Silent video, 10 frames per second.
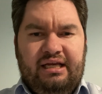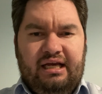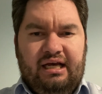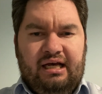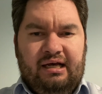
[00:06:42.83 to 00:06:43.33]

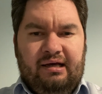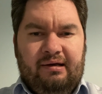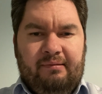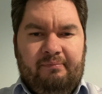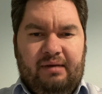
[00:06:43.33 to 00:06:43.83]

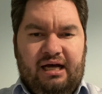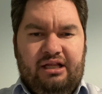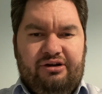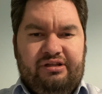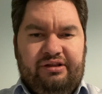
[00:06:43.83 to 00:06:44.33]
I
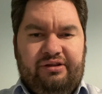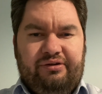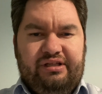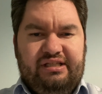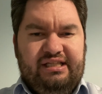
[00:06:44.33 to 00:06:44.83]
looked at it and thought
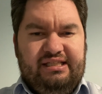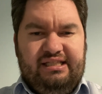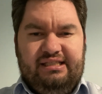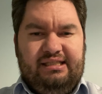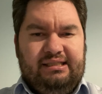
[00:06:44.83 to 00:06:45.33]

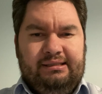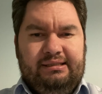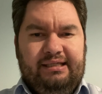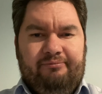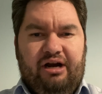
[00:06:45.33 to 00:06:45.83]
this doesn't
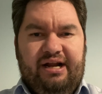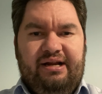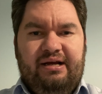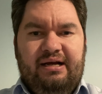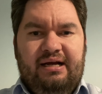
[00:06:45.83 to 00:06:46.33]
seem right
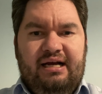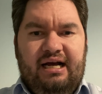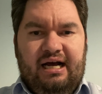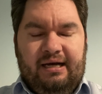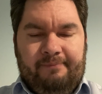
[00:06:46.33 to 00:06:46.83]

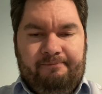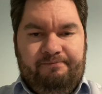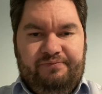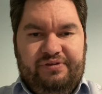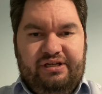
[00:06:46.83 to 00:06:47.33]

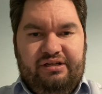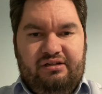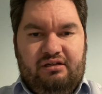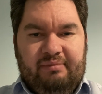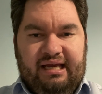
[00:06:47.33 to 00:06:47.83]

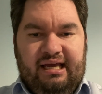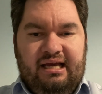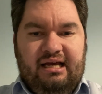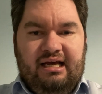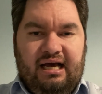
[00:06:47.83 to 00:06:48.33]
to me,
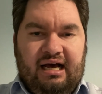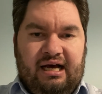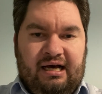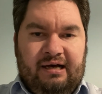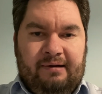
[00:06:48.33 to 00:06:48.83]

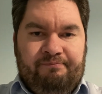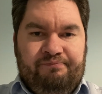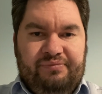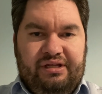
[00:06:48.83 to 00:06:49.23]
and